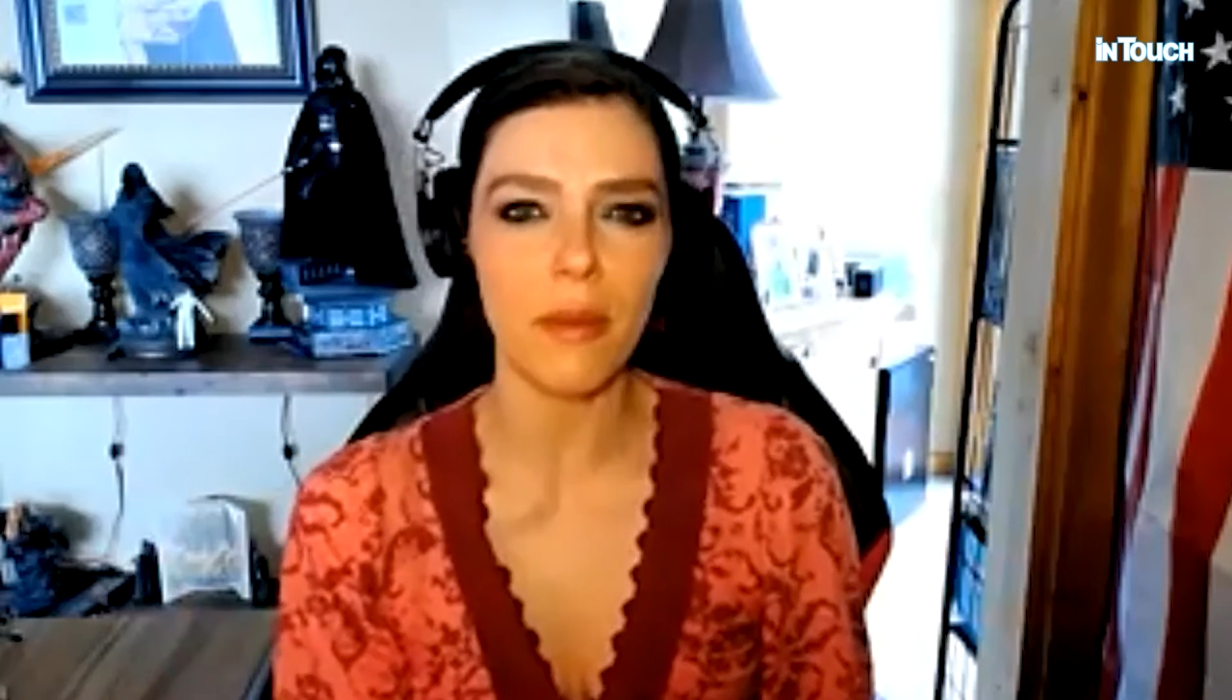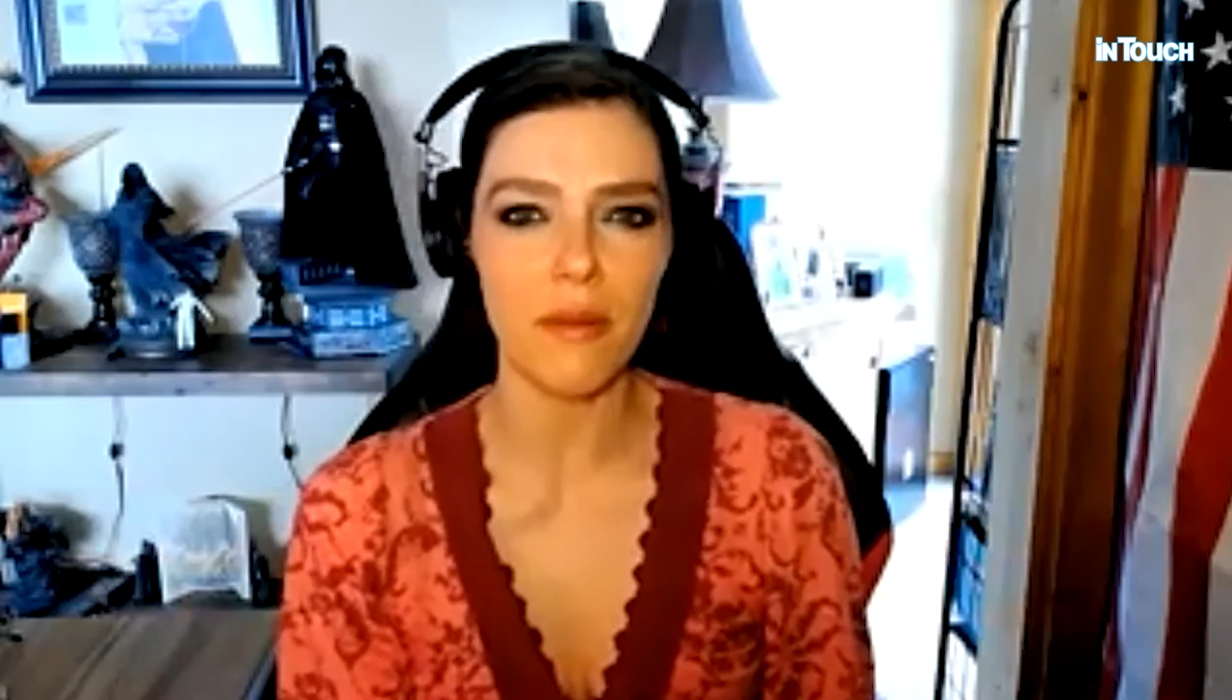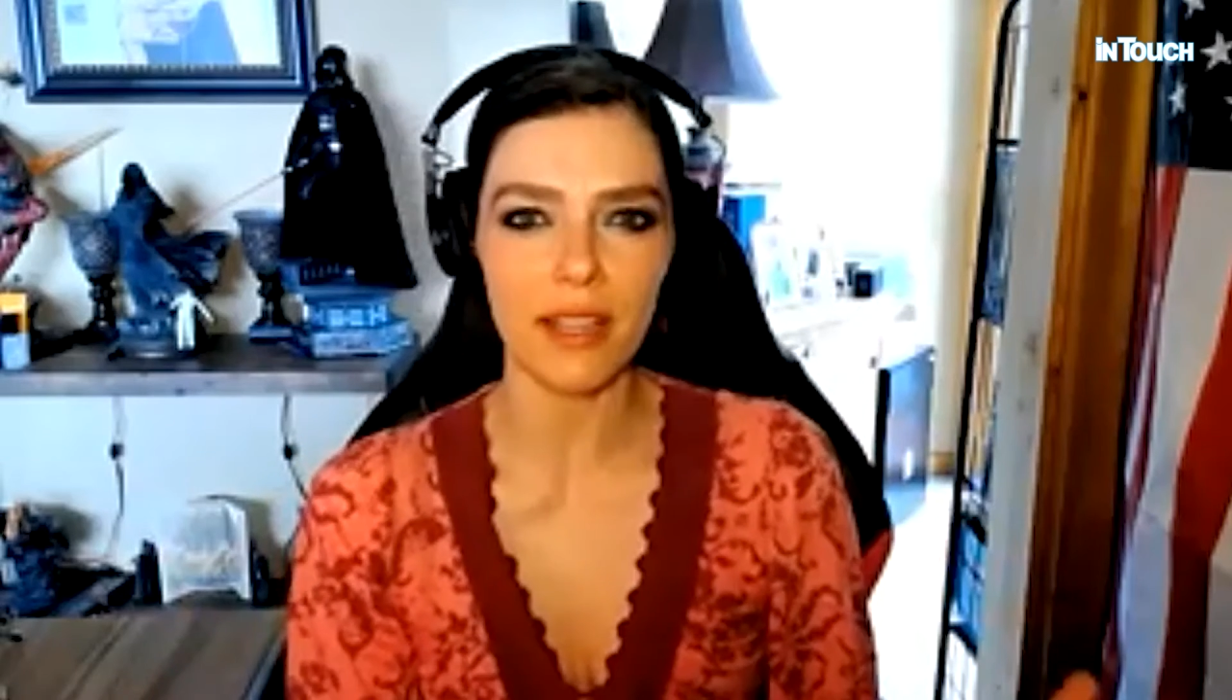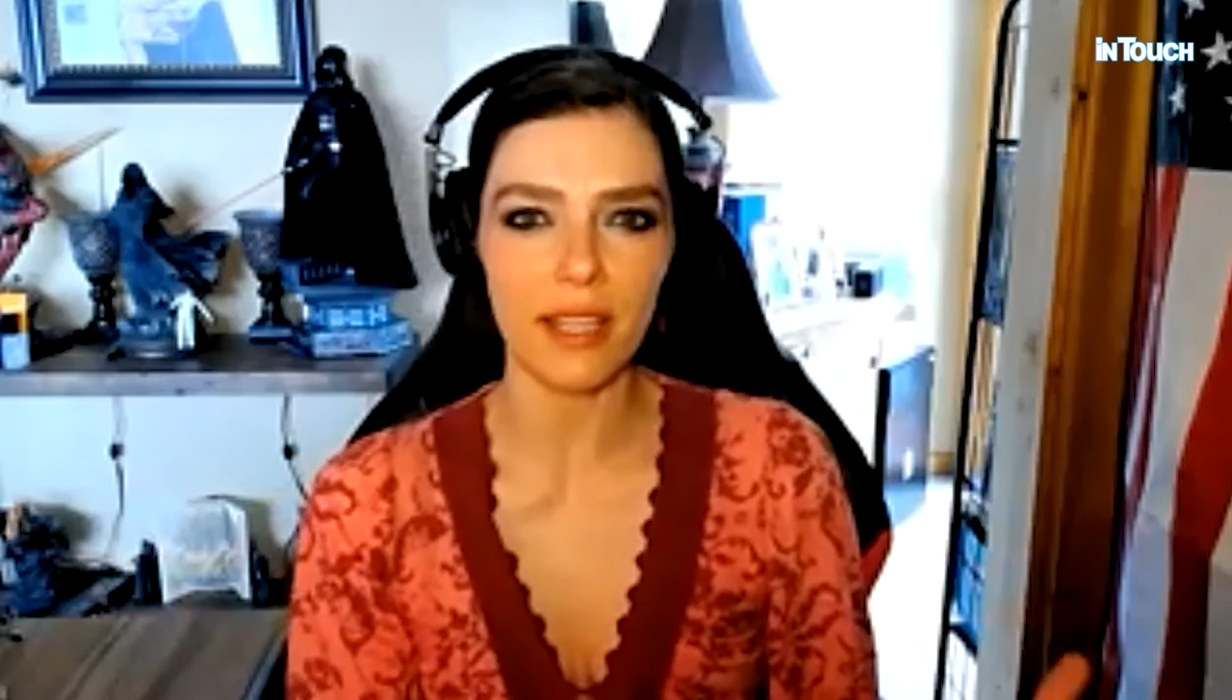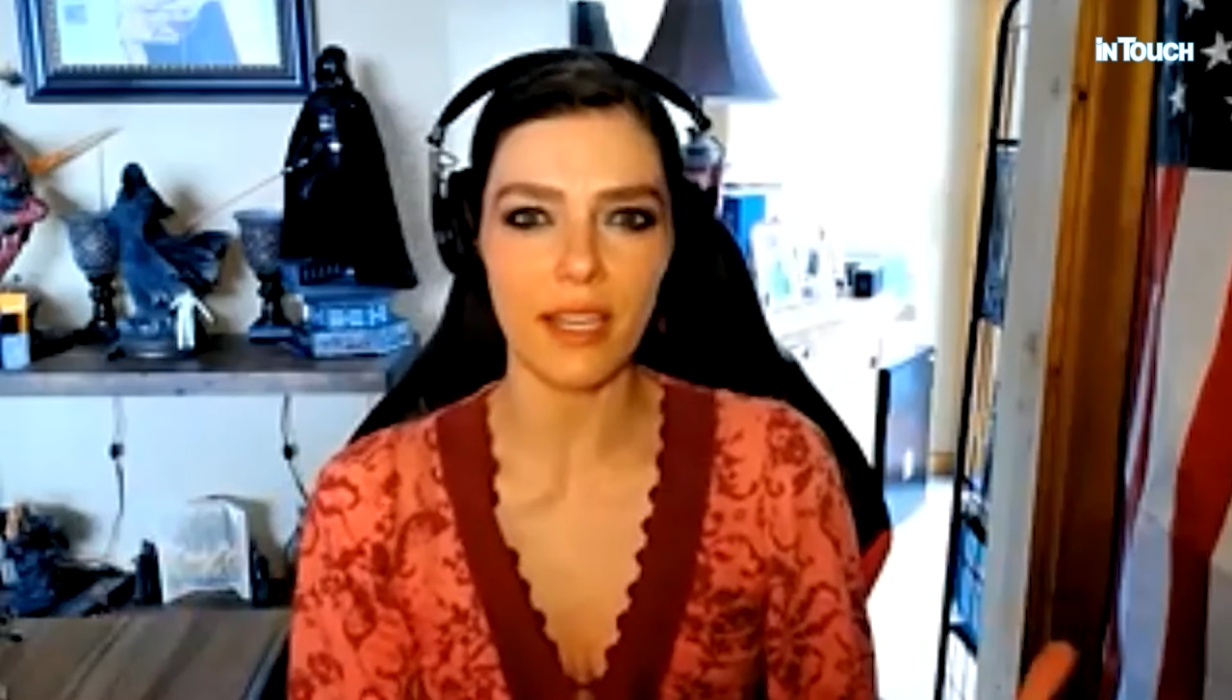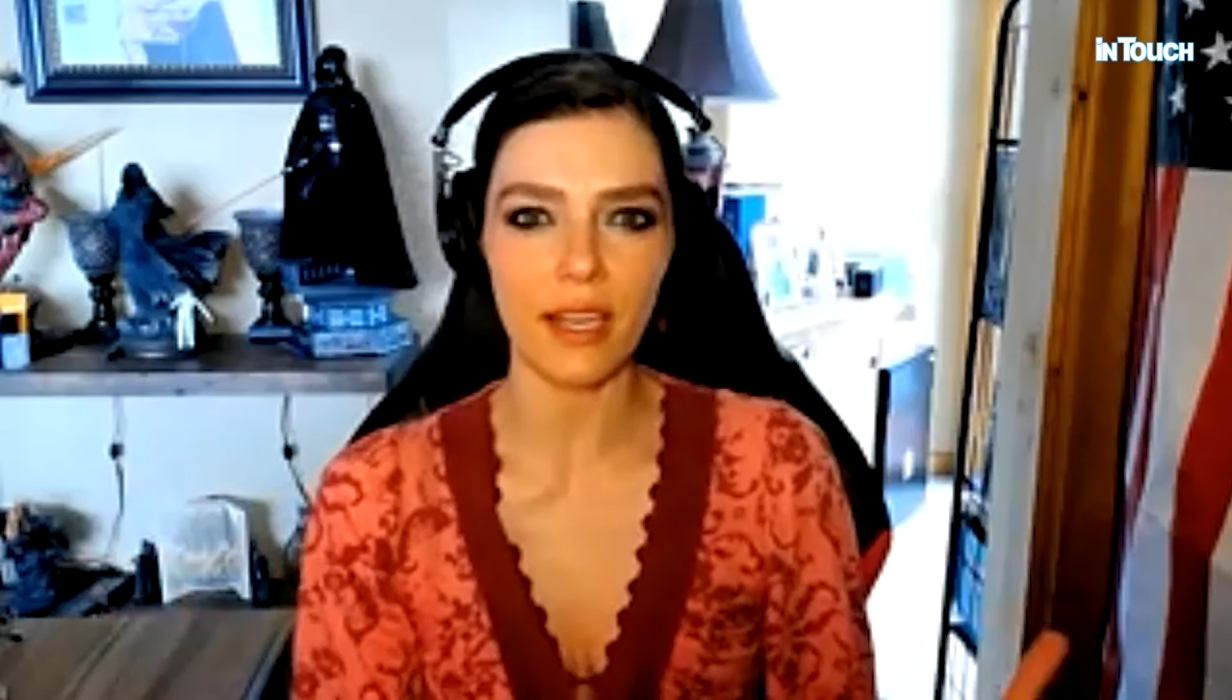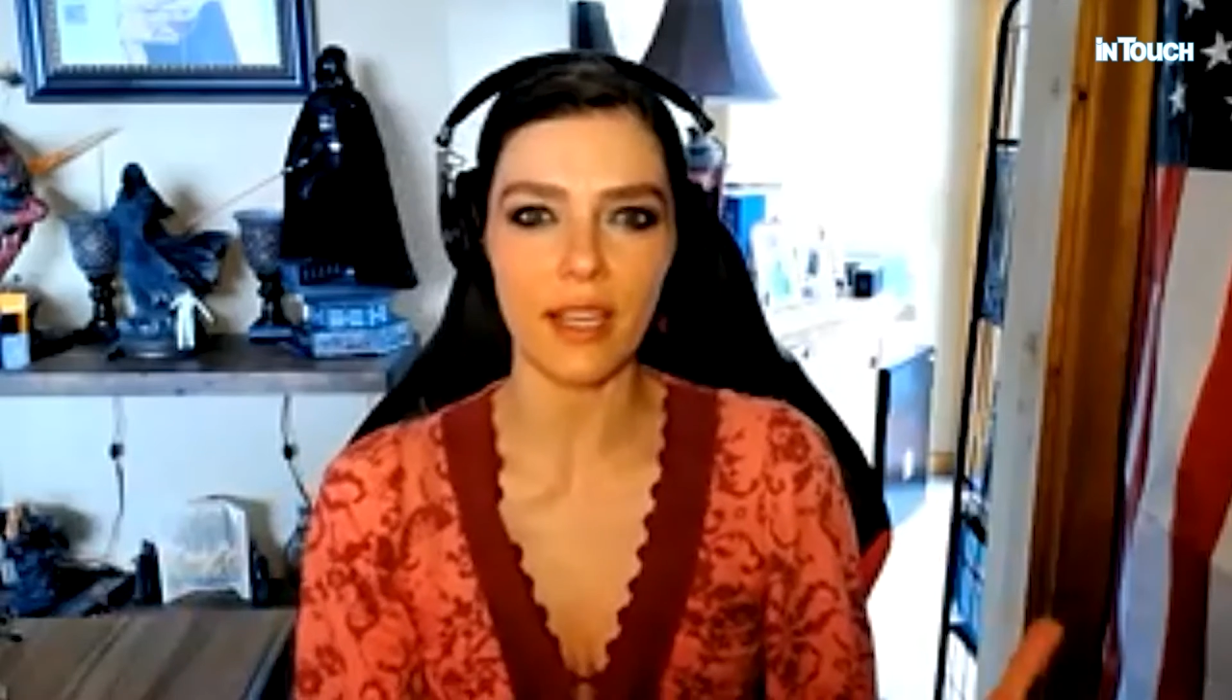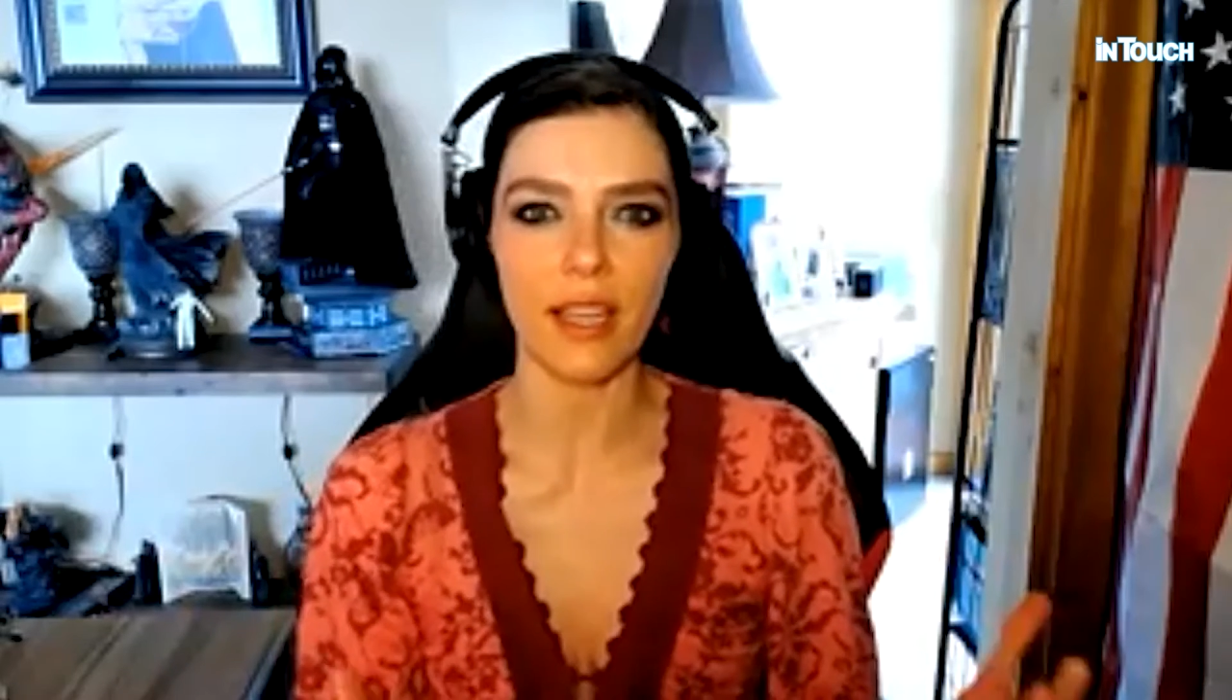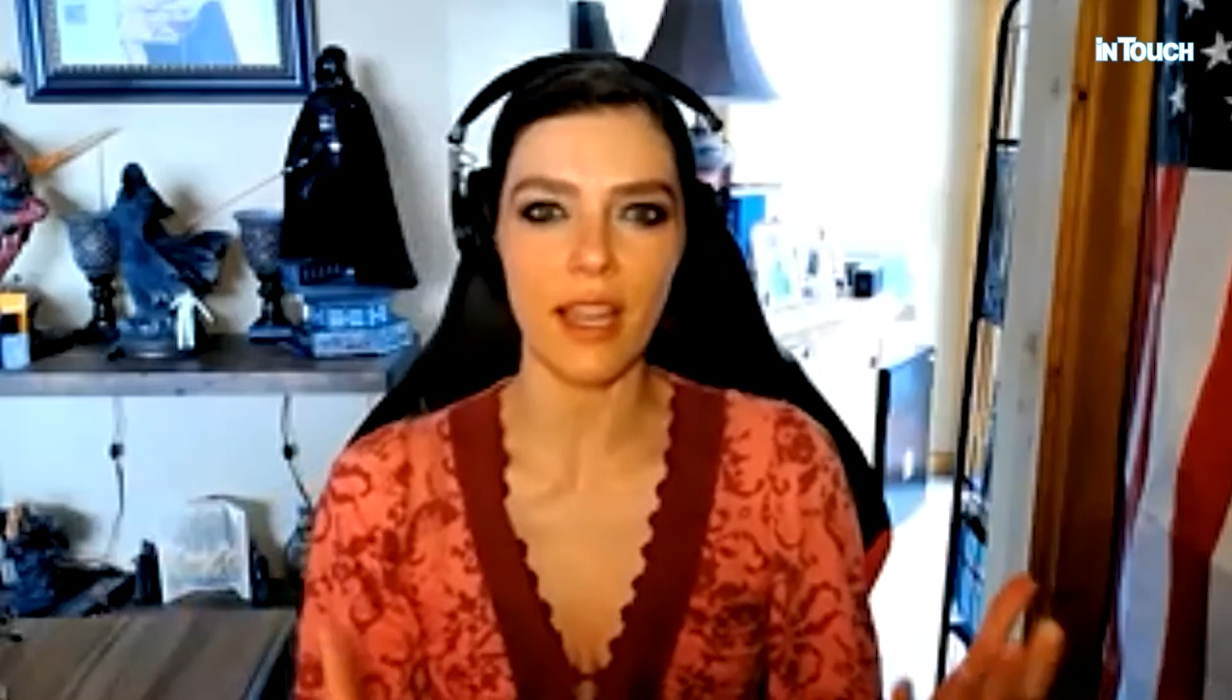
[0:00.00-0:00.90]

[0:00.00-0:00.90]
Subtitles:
everything.